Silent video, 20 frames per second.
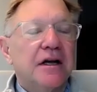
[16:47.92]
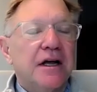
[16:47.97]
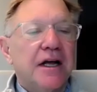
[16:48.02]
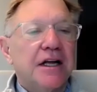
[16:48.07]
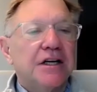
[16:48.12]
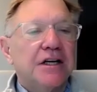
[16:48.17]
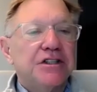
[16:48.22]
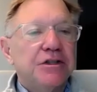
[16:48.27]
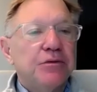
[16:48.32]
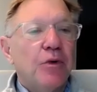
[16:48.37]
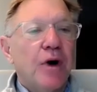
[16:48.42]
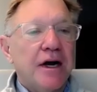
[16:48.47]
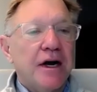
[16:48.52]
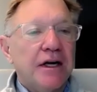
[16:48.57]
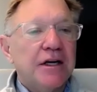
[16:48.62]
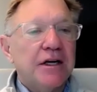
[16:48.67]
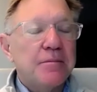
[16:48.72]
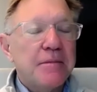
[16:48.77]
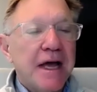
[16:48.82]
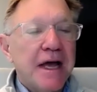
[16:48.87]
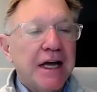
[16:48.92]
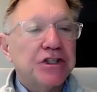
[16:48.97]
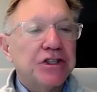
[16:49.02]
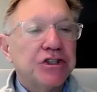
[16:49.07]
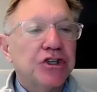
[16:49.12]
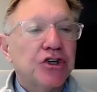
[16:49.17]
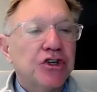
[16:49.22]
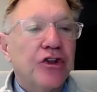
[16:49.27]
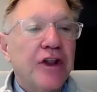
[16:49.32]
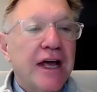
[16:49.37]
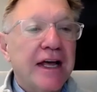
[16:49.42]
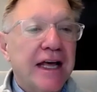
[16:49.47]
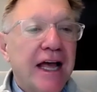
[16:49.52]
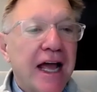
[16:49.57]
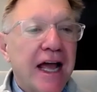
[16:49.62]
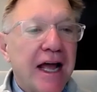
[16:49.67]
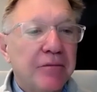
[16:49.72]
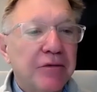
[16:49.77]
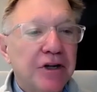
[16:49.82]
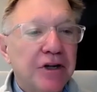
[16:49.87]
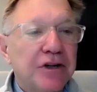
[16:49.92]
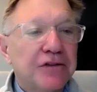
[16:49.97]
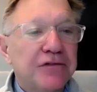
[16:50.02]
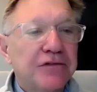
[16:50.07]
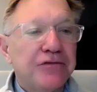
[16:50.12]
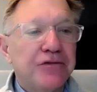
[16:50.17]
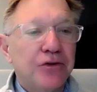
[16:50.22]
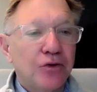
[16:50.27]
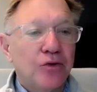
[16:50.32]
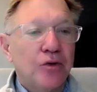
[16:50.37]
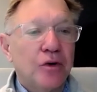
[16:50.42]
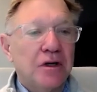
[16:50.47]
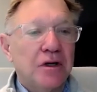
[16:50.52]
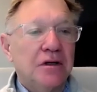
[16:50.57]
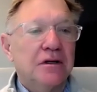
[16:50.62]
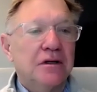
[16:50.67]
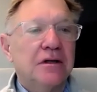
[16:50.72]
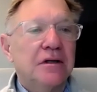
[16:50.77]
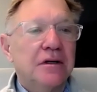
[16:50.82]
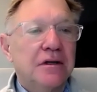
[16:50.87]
And she wanted to make sure they came to the funeral.